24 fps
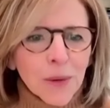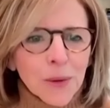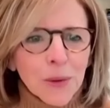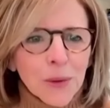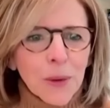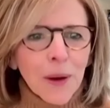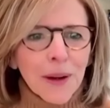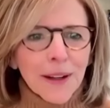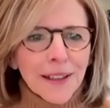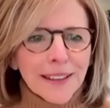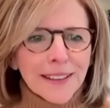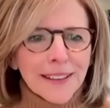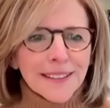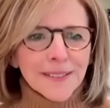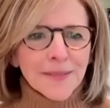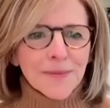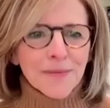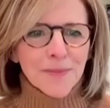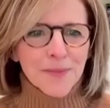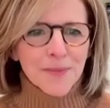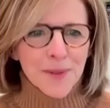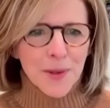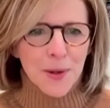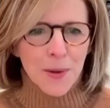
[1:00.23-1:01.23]
great
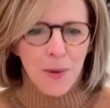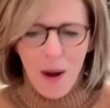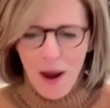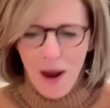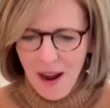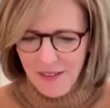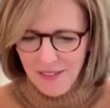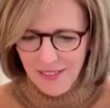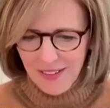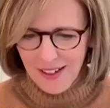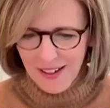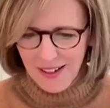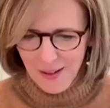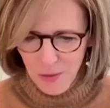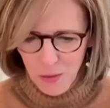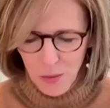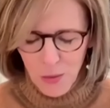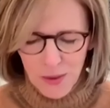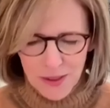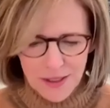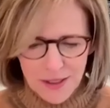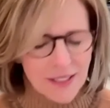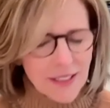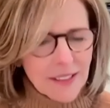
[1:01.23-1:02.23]
to have Kate
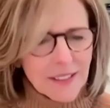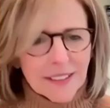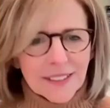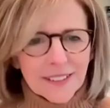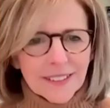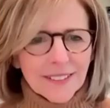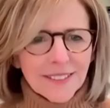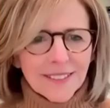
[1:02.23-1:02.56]
Winslet